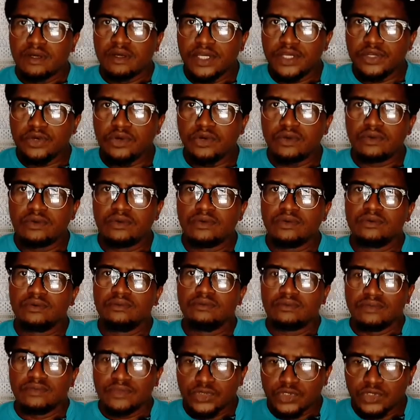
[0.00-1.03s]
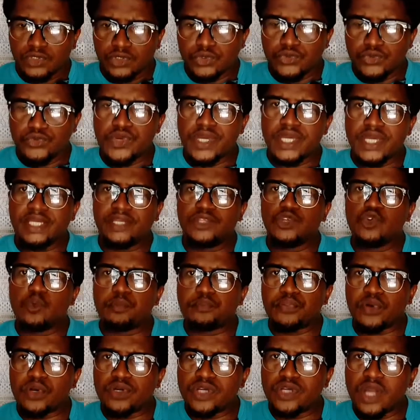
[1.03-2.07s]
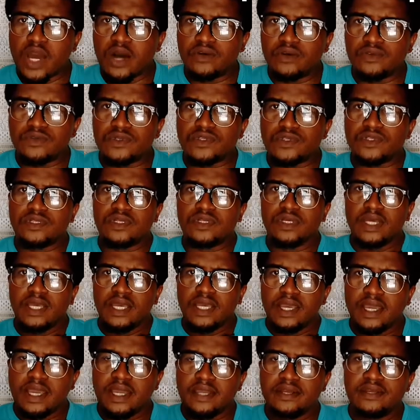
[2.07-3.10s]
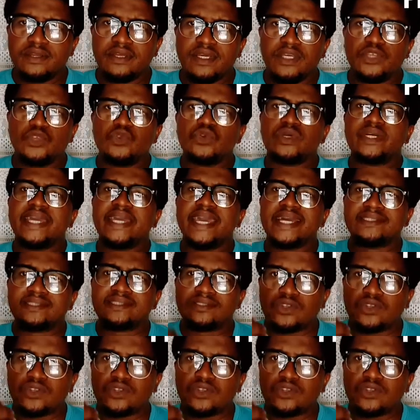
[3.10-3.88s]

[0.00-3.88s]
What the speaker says: You read, you pronounce, and you get good at it.